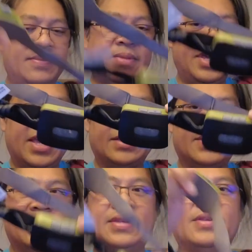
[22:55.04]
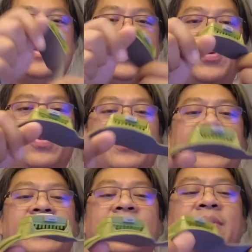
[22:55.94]
But yes, so
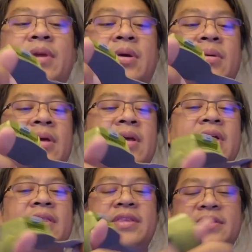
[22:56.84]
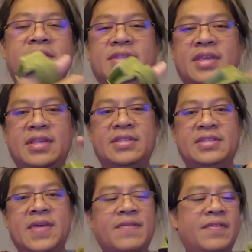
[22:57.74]
here we go. This is the
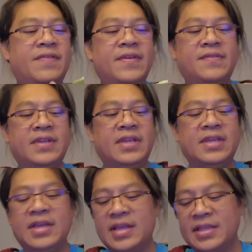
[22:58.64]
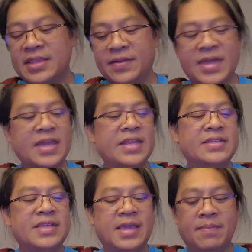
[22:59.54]
750. Now that
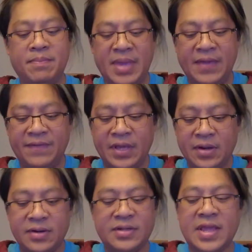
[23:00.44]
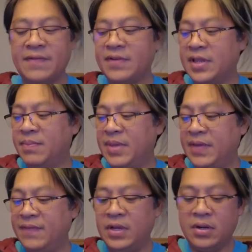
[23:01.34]
is a beefier, definitely
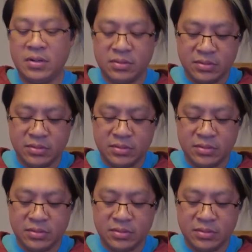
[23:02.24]
beefier